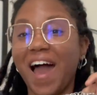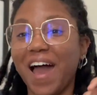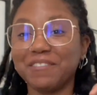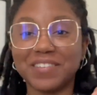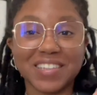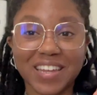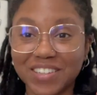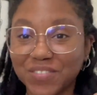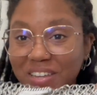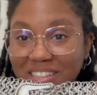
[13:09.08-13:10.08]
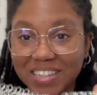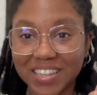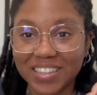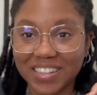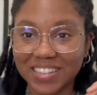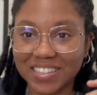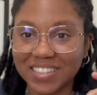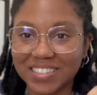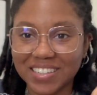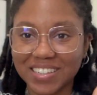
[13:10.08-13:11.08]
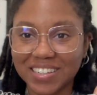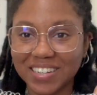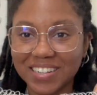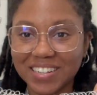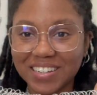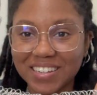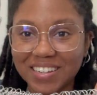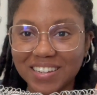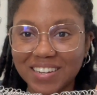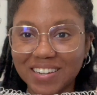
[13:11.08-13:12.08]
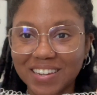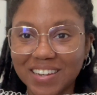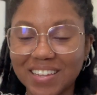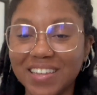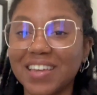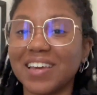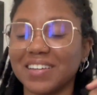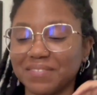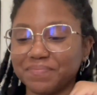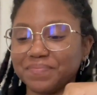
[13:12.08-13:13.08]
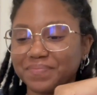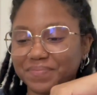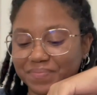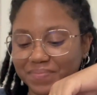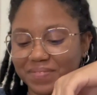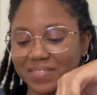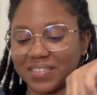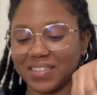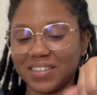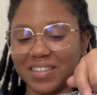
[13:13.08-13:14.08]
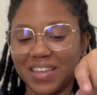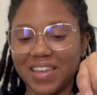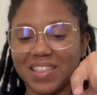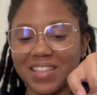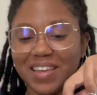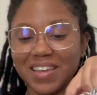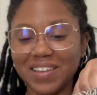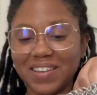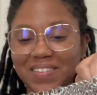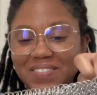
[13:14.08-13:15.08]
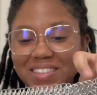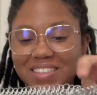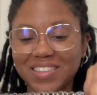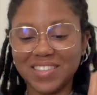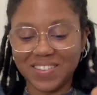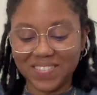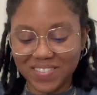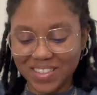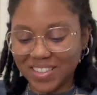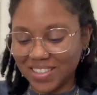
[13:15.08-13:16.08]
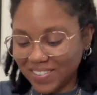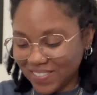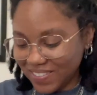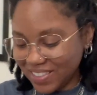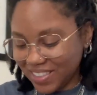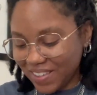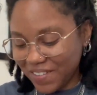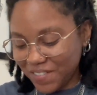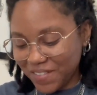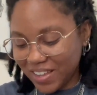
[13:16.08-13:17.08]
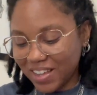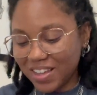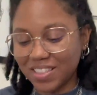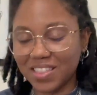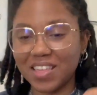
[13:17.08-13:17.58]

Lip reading: I was not expecting it to look this good. Yeah. Isn't that gonna be so cute? Oh my gosh.